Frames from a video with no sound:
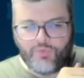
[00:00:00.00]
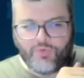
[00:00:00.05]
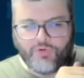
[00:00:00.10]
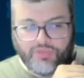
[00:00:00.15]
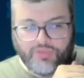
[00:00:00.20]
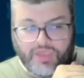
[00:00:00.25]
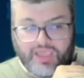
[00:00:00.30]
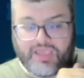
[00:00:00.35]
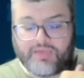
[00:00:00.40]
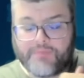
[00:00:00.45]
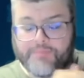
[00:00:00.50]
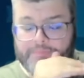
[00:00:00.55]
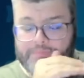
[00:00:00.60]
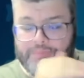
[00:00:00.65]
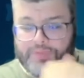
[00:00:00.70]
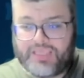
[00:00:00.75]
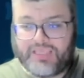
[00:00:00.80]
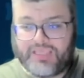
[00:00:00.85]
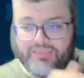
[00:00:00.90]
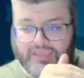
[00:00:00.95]
where they can
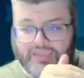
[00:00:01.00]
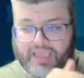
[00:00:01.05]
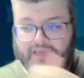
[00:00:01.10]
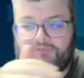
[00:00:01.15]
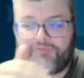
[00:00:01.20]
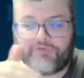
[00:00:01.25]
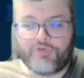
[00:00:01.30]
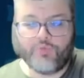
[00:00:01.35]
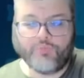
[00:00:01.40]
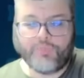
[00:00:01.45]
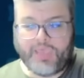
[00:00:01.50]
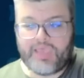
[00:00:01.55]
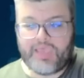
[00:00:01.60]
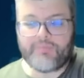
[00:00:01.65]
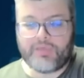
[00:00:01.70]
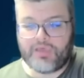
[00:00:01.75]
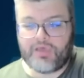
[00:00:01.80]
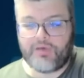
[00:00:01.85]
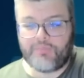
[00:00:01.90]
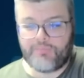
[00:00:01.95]
be the FU pay
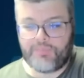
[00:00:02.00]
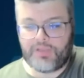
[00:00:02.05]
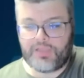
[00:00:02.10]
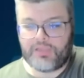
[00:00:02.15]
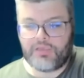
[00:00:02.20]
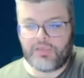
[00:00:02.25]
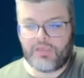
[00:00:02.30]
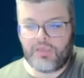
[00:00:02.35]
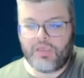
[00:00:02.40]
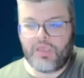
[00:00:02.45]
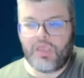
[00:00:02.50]
me company.